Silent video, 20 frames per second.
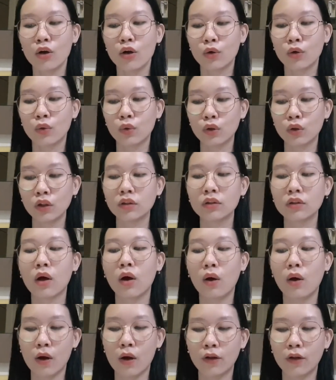could
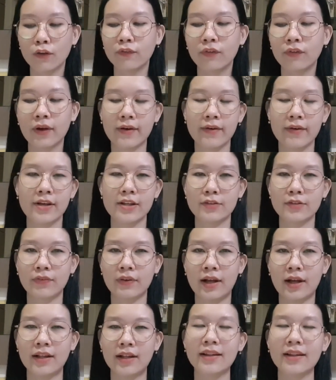hold various
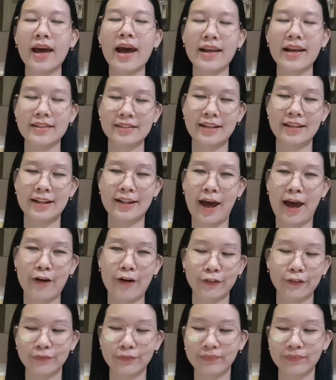fields as the now.
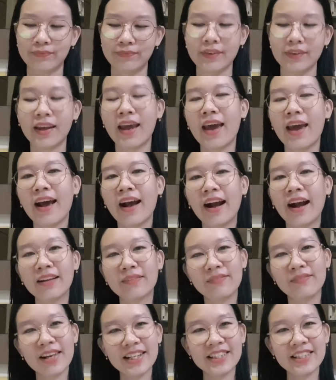God
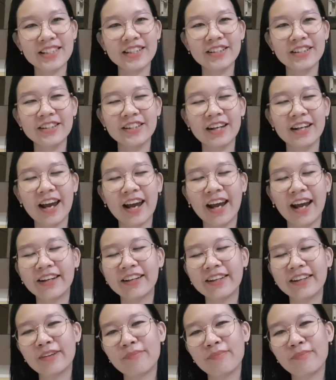bless you and
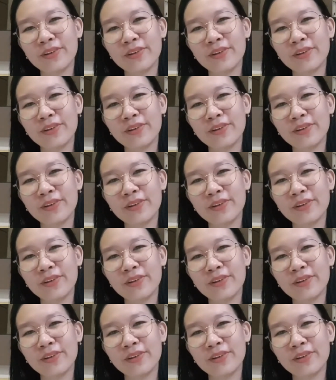keep